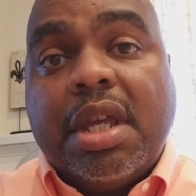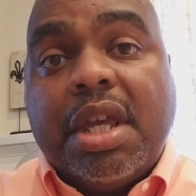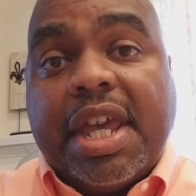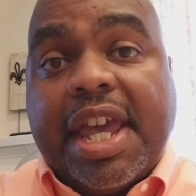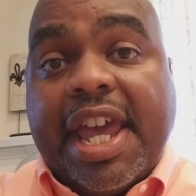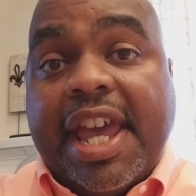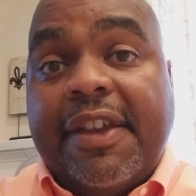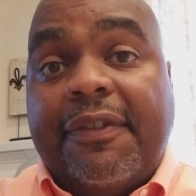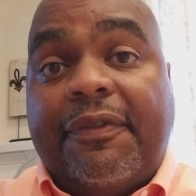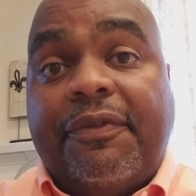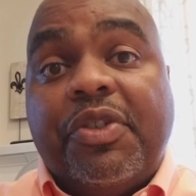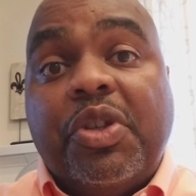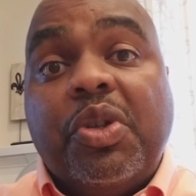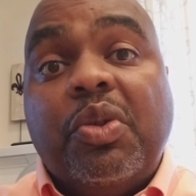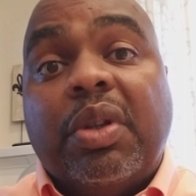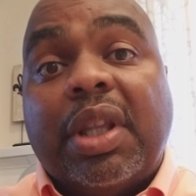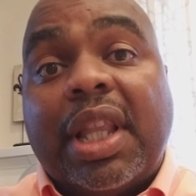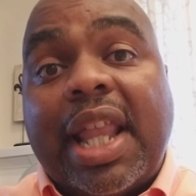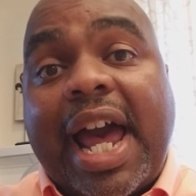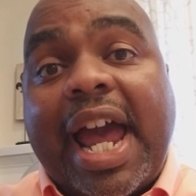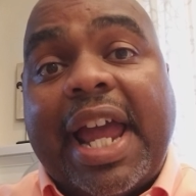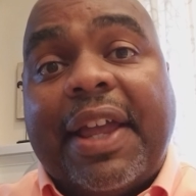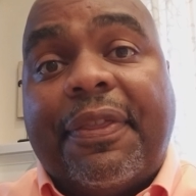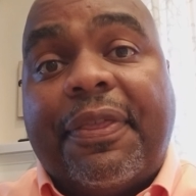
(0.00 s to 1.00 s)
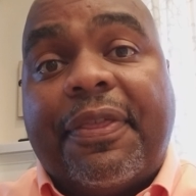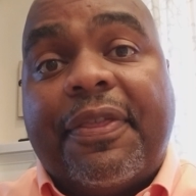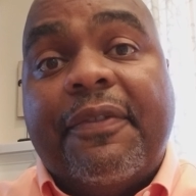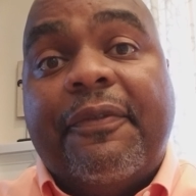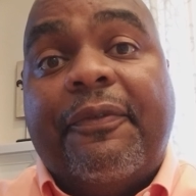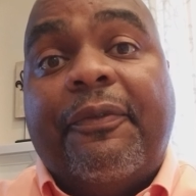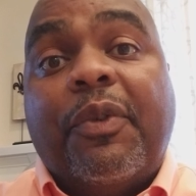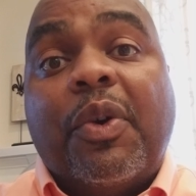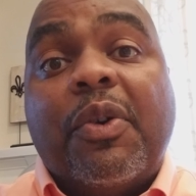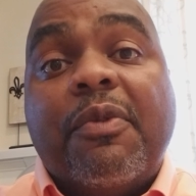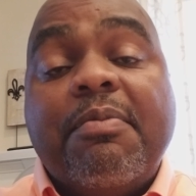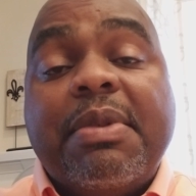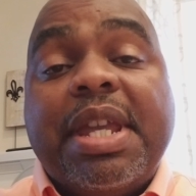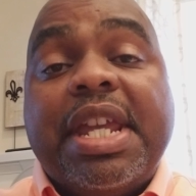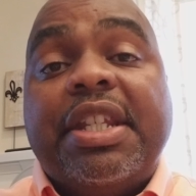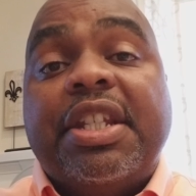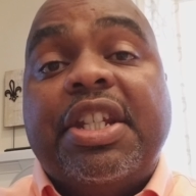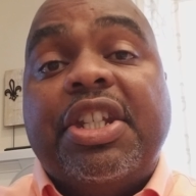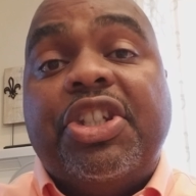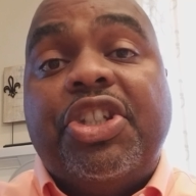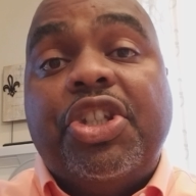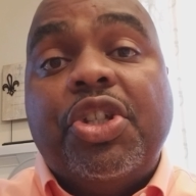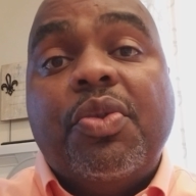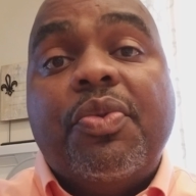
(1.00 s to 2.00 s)
If you like for me to
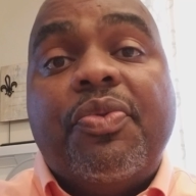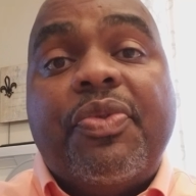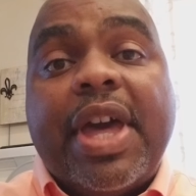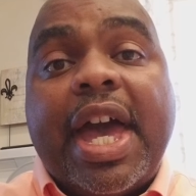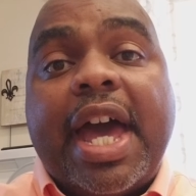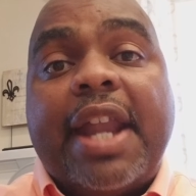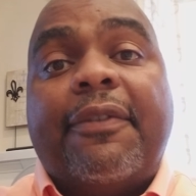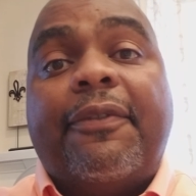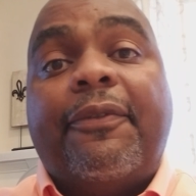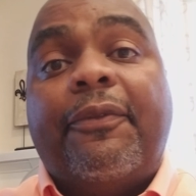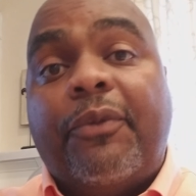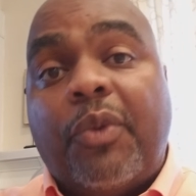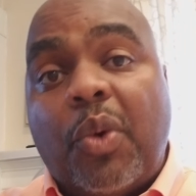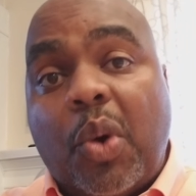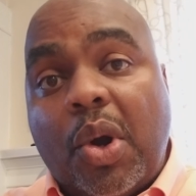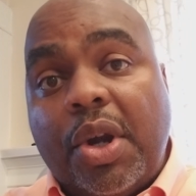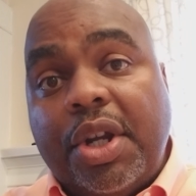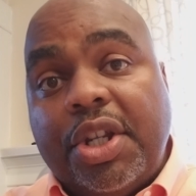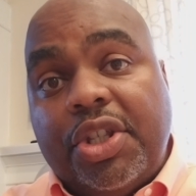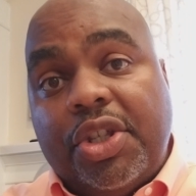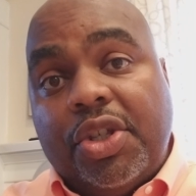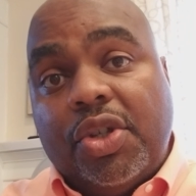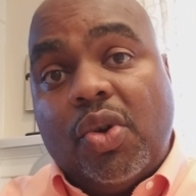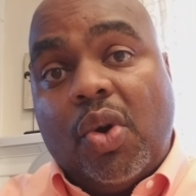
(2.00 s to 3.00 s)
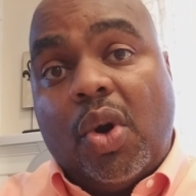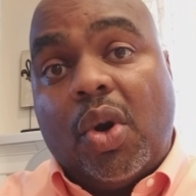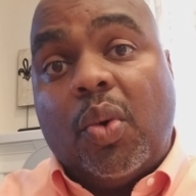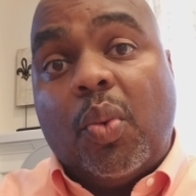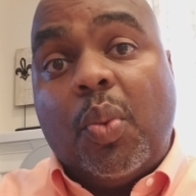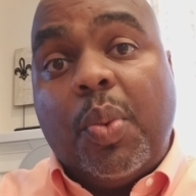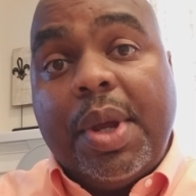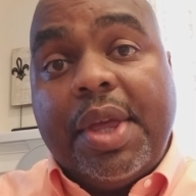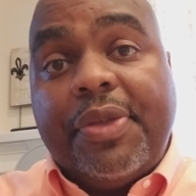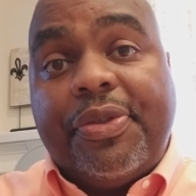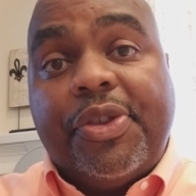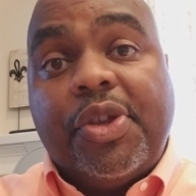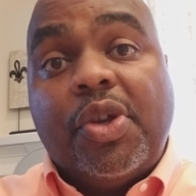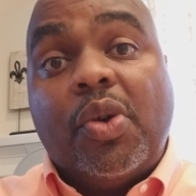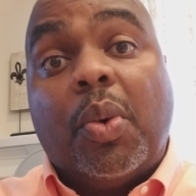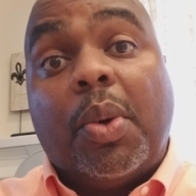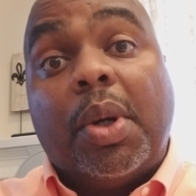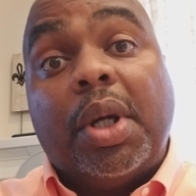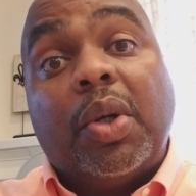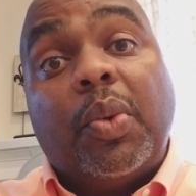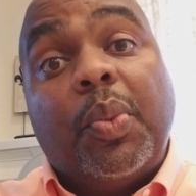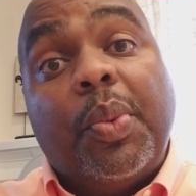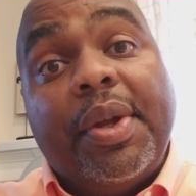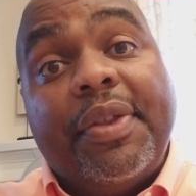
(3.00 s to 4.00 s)
do that for you or with you,
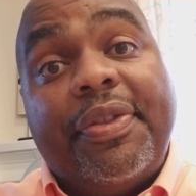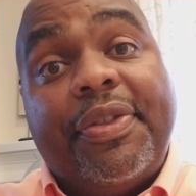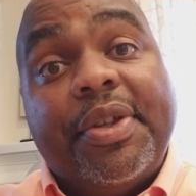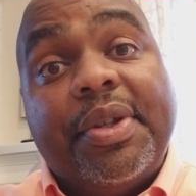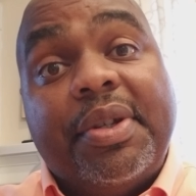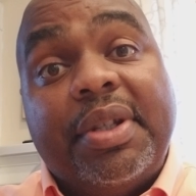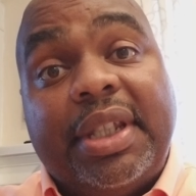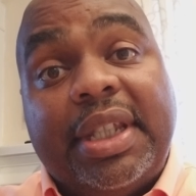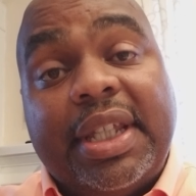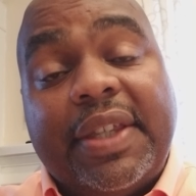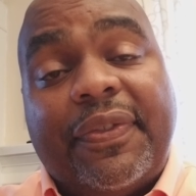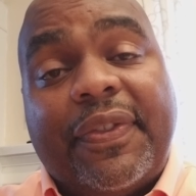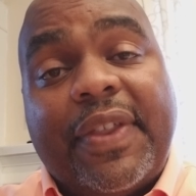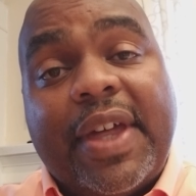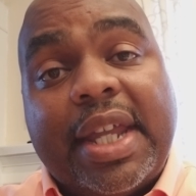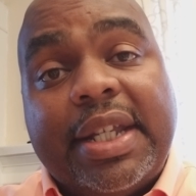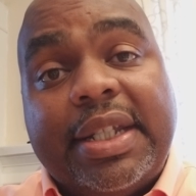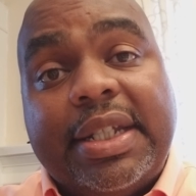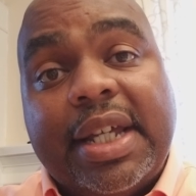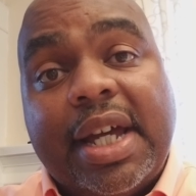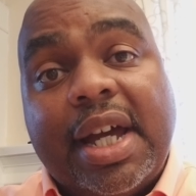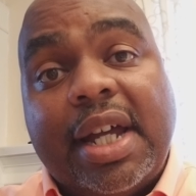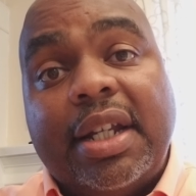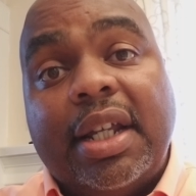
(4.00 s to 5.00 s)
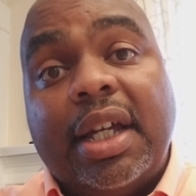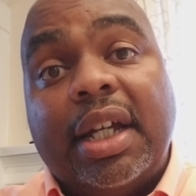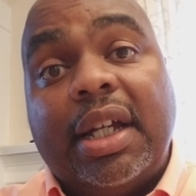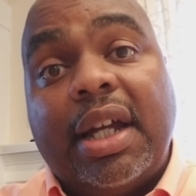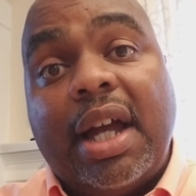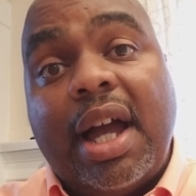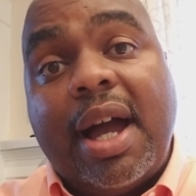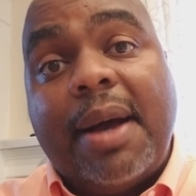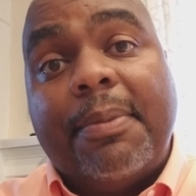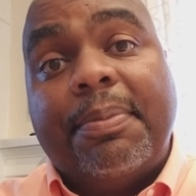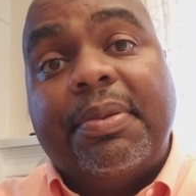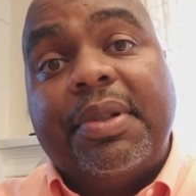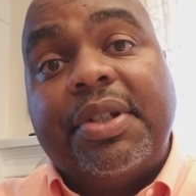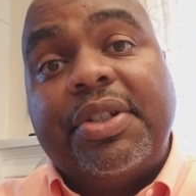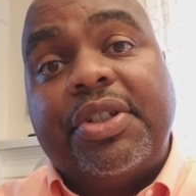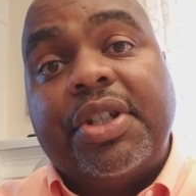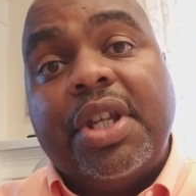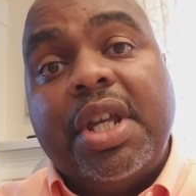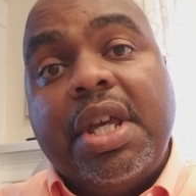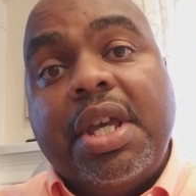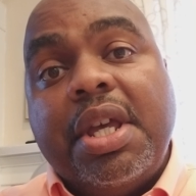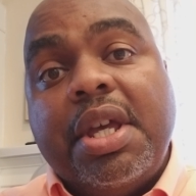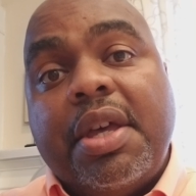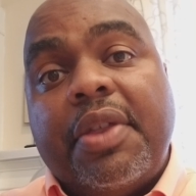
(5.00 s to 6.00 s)
work with you to get that done and accomplish
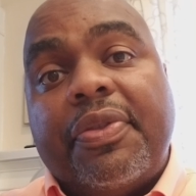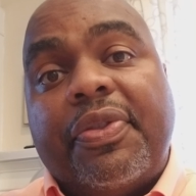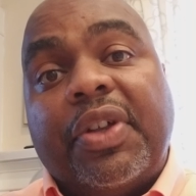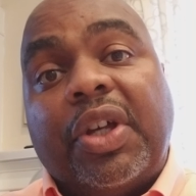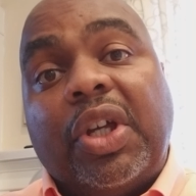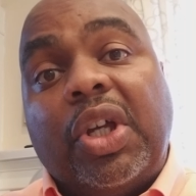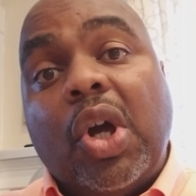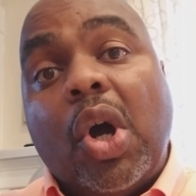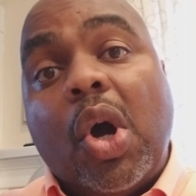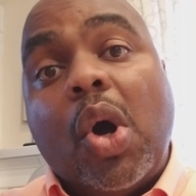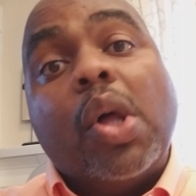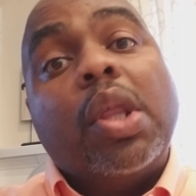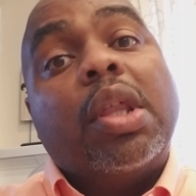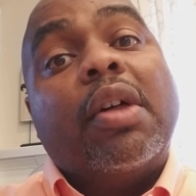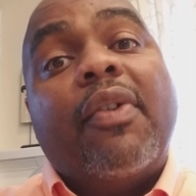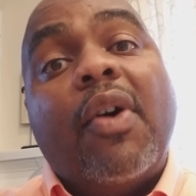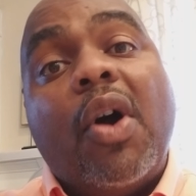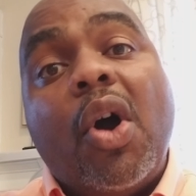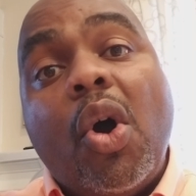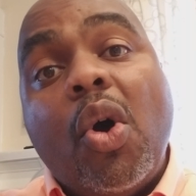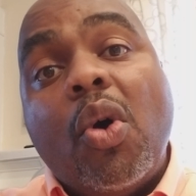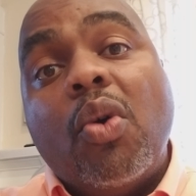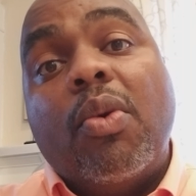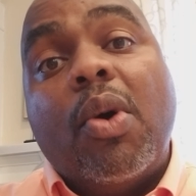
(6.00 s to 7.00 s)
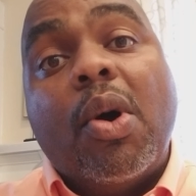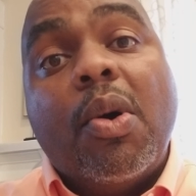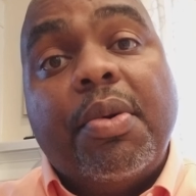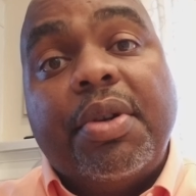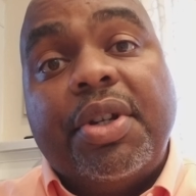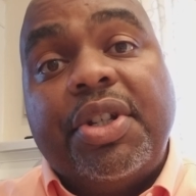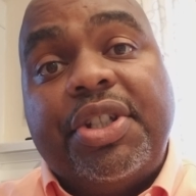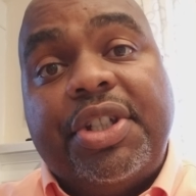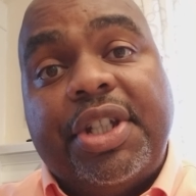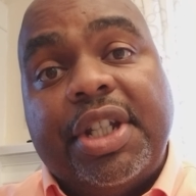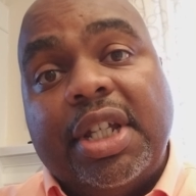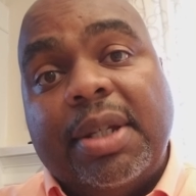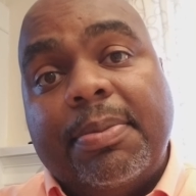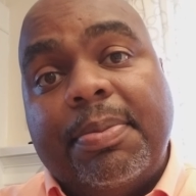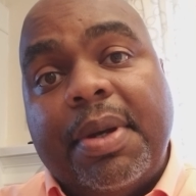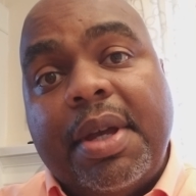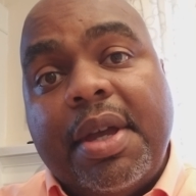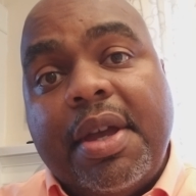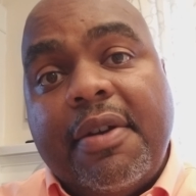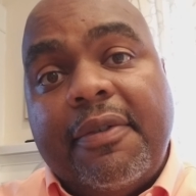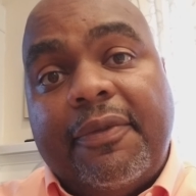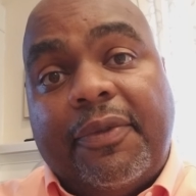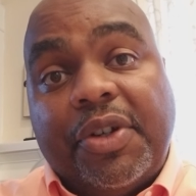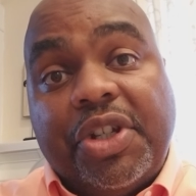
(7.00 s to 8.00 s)
the goal of home ownership
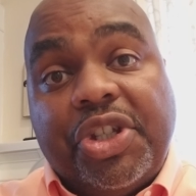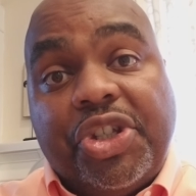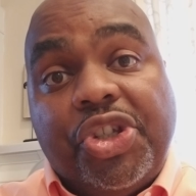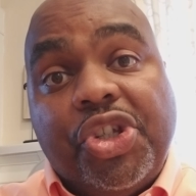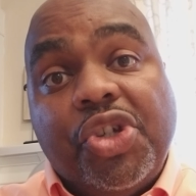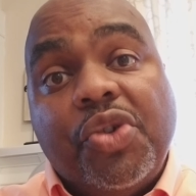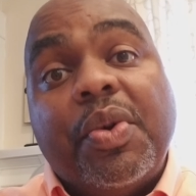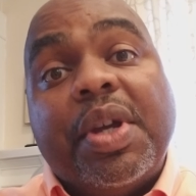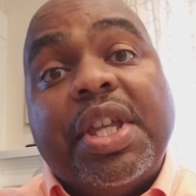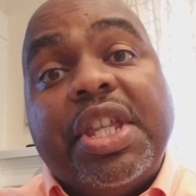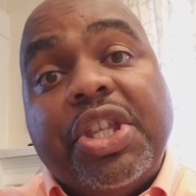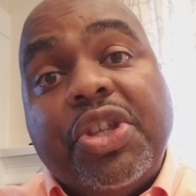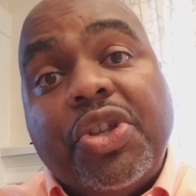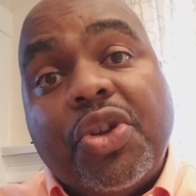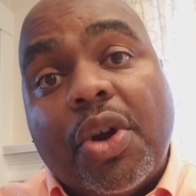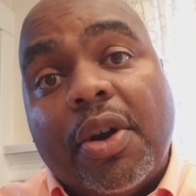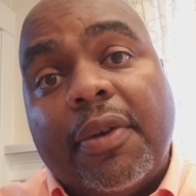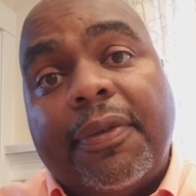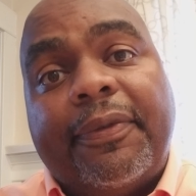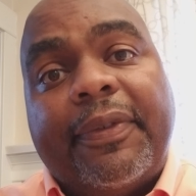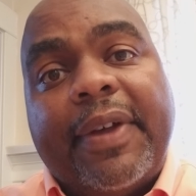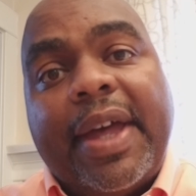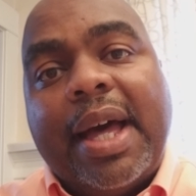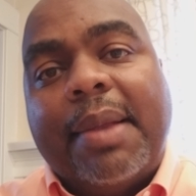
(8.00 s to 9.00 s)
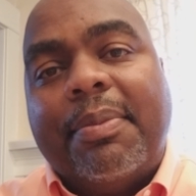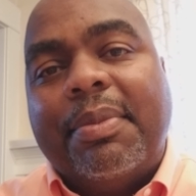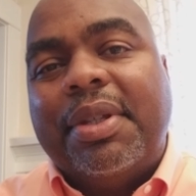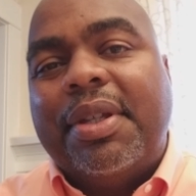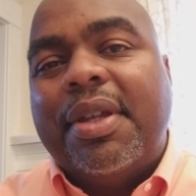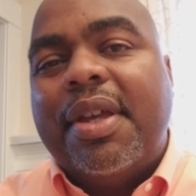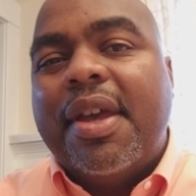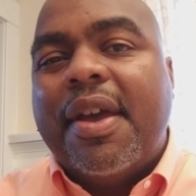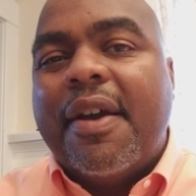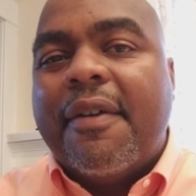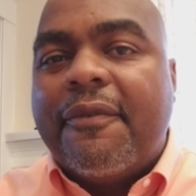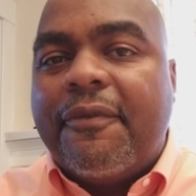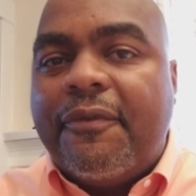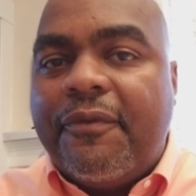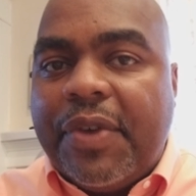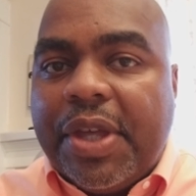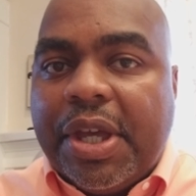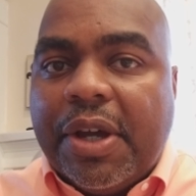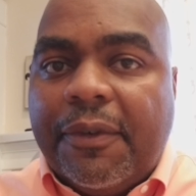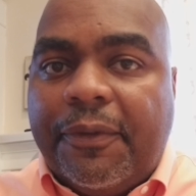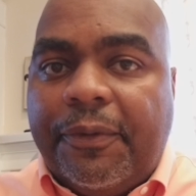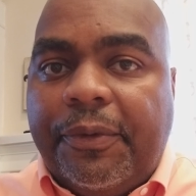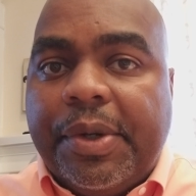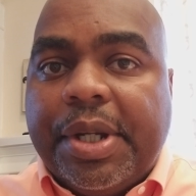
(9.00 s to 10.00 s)
for you and your family,
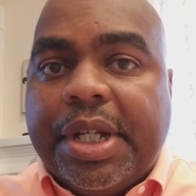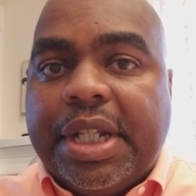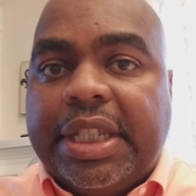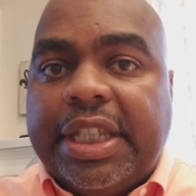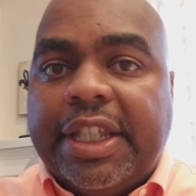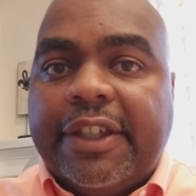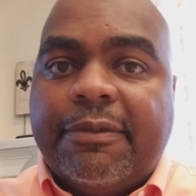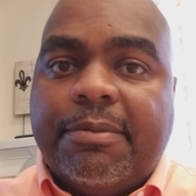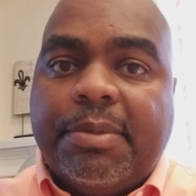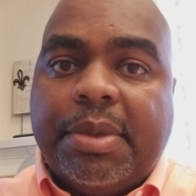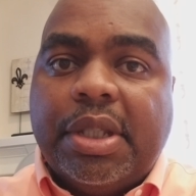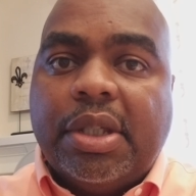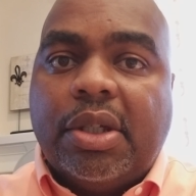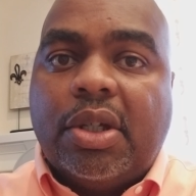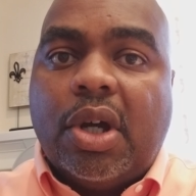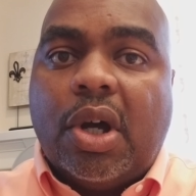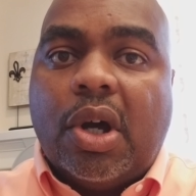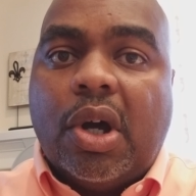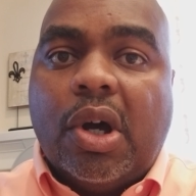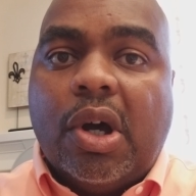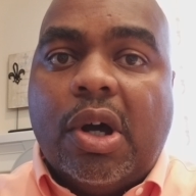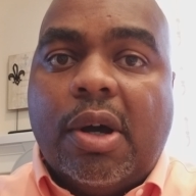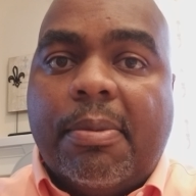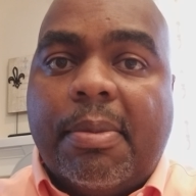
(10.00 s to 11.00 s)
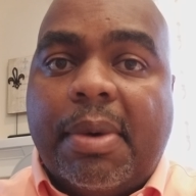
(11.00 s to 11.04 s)
feel free to give me a call.